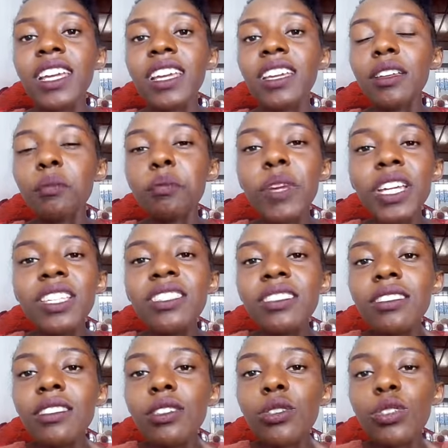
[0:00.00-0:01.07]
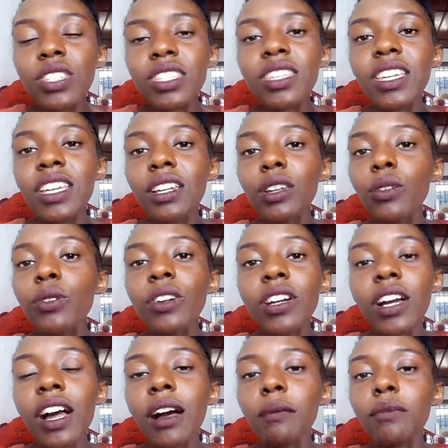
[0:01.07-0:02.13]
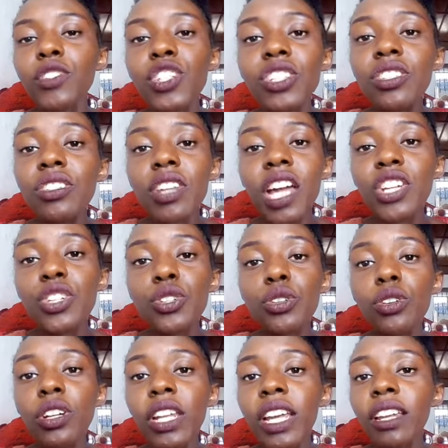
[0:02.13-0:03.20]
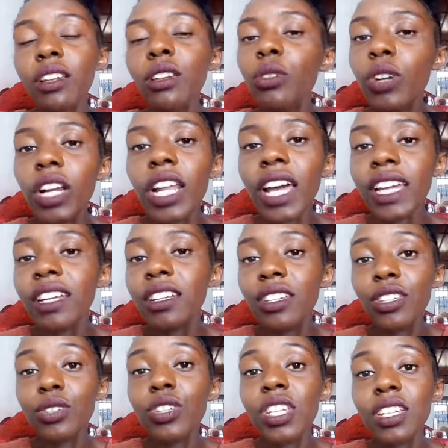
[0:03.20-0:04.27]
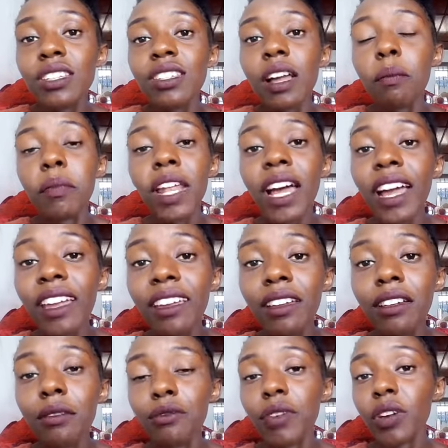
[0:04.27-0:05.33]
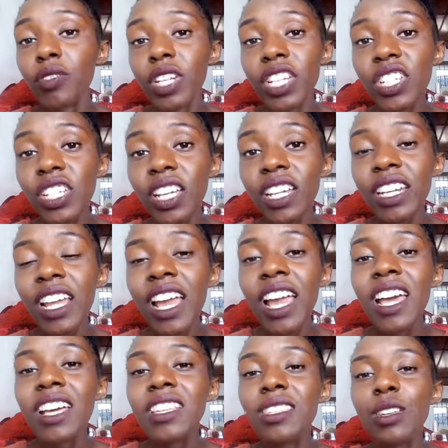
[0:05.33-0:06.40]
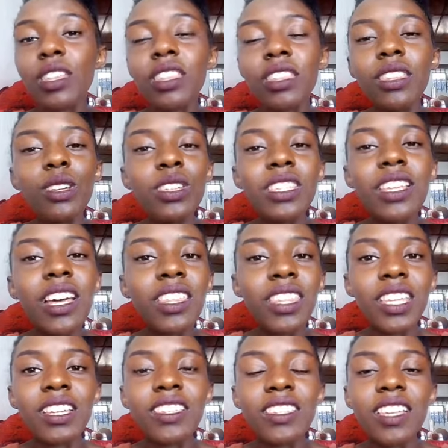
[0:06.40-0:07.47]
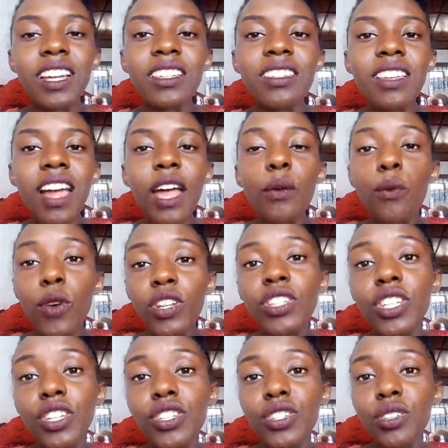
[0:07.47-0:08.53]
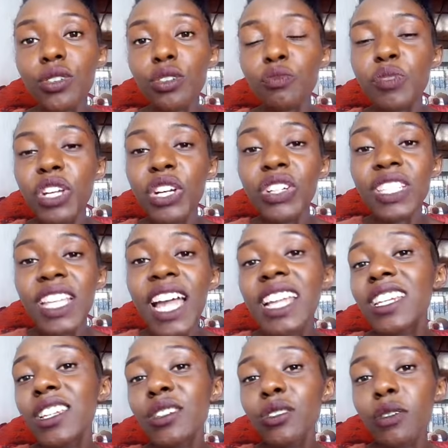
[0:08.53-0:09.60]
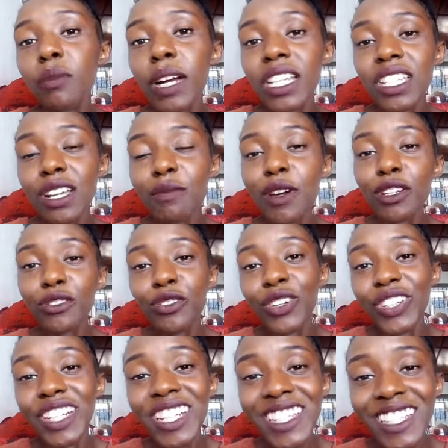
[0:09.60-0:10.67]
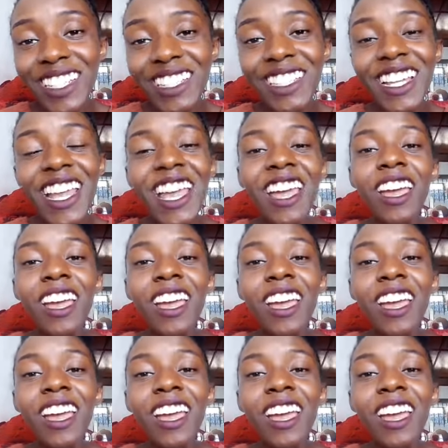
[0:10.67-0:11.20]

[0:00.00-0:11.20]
It makes your skin look just natural and look like you didn't apply foundation. So those are things that I wanted to know because I didn't know much about foundation.